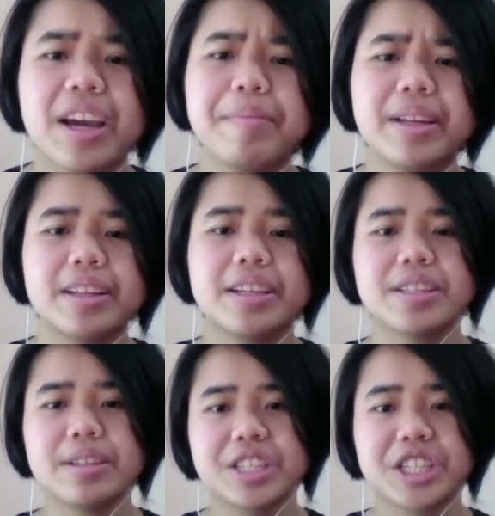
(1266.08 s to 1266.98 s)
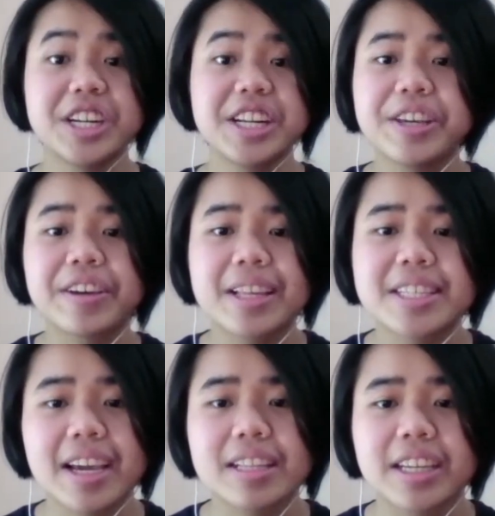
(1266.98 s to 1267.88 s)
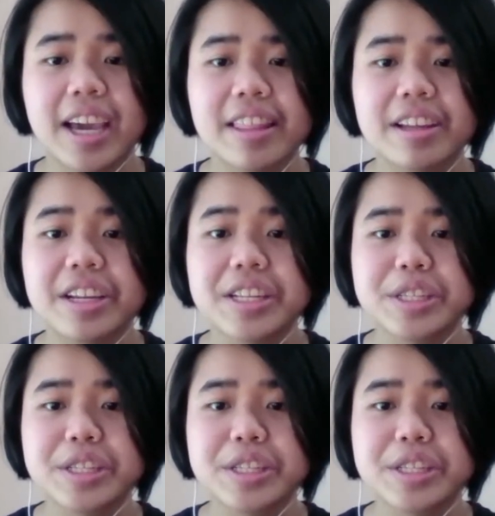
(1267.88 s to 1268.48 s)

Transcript: so I mean, it's a journey you can take together.